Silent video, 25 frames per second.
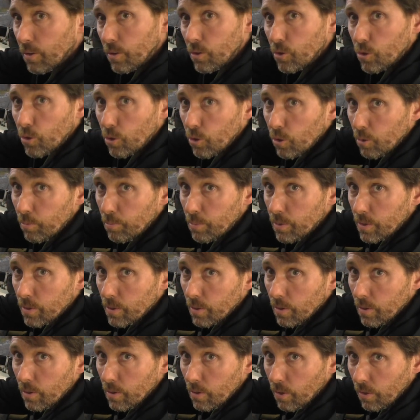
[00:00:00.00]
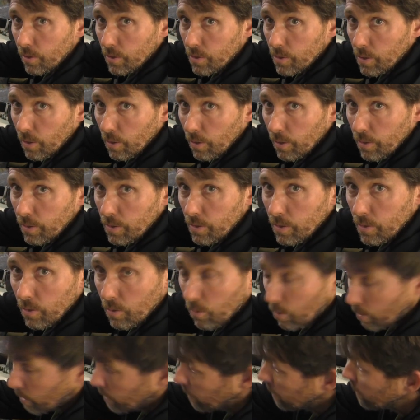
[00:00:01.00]
the tube's got solid
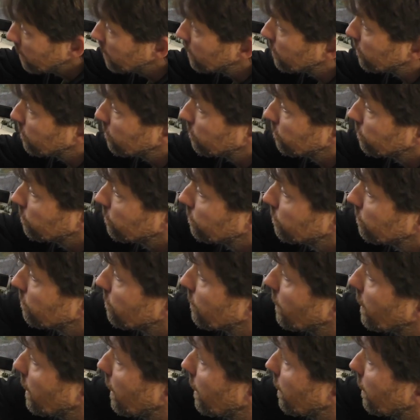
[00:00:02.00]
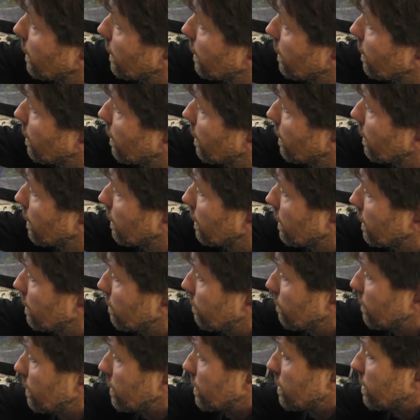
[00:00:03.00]
oil in it, and I can kind of
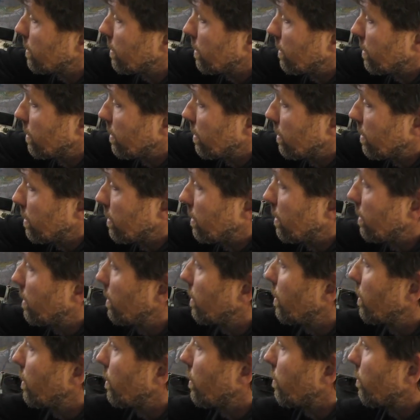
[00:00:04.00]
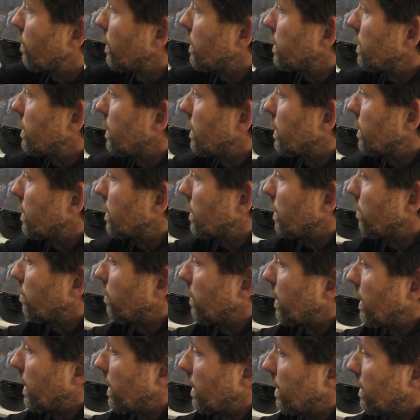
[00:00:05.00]
leave this resting
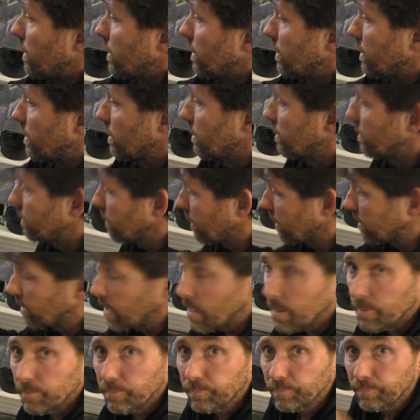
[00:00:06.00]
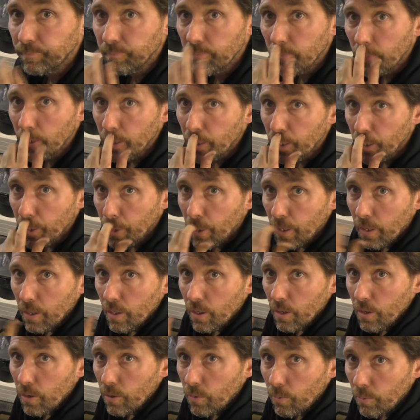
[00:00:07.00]
somewhere like that,
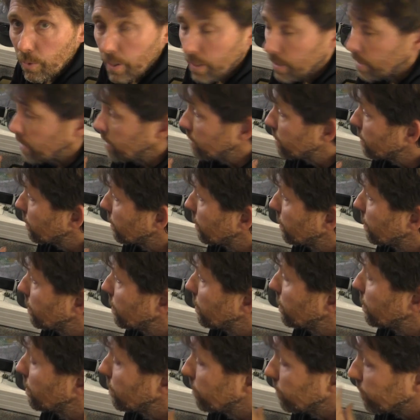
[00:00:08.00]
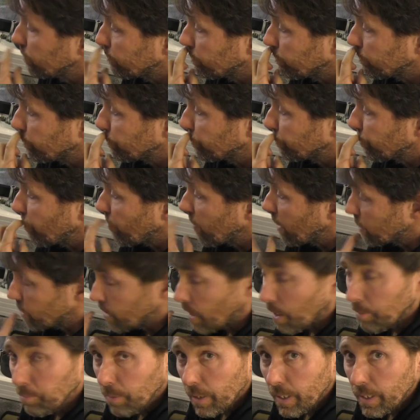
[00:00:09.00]
ready to
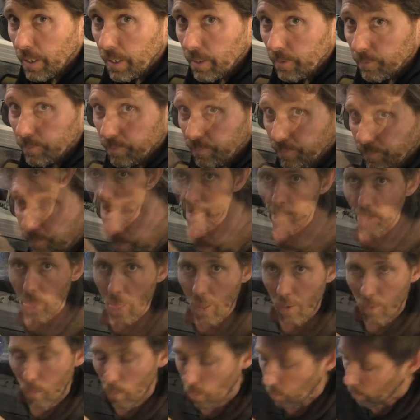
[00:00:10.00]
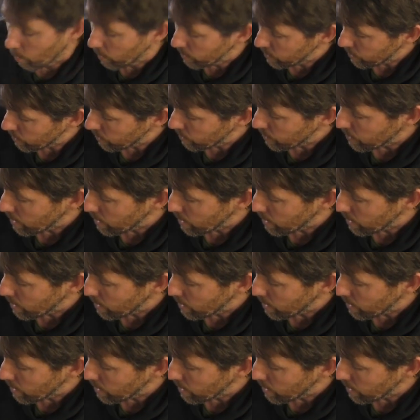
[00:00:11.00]
start bleeding. Once